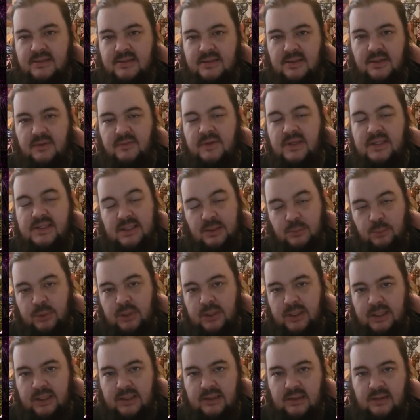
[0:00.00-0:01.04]
So if he's in
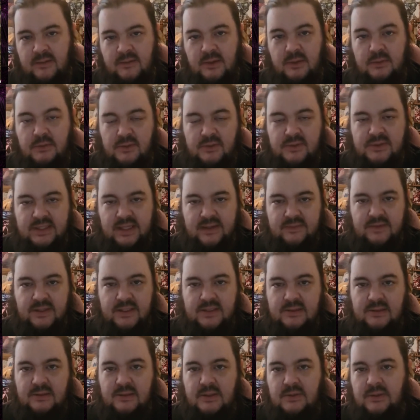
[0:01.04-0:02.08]
play and you lose life that
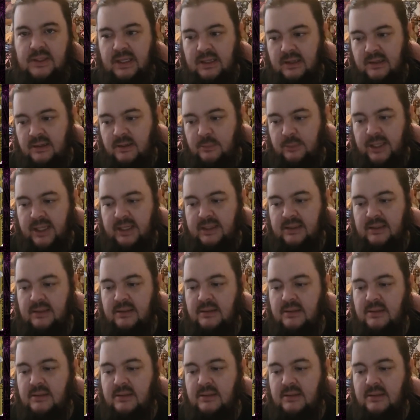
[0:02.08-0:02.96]
turn, you gain it all back.